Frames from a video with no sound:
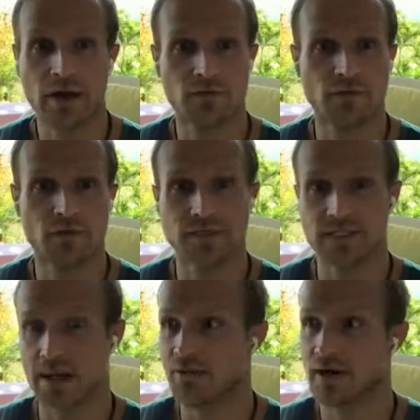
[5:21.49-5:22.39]
For
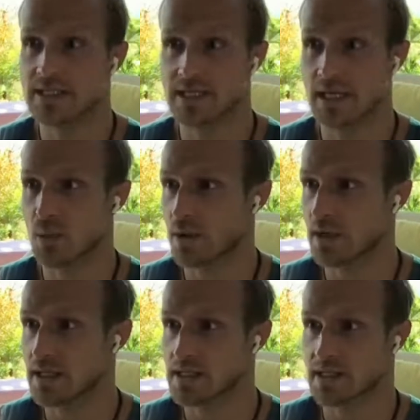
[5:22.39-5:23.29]
some of us, it
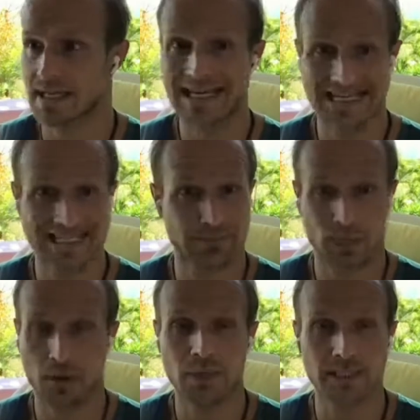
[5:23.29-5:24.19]
is
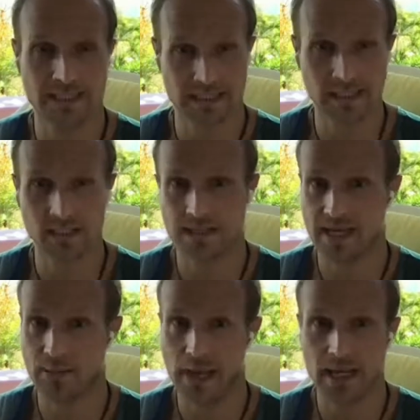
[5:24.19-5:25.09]
probably still
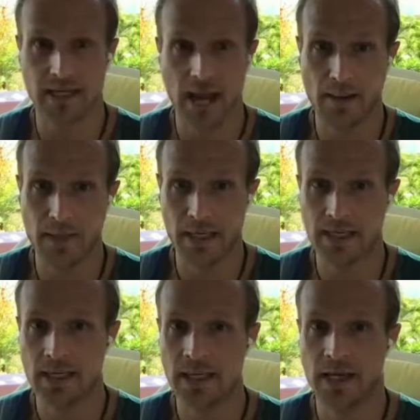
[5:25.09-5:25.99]
some economic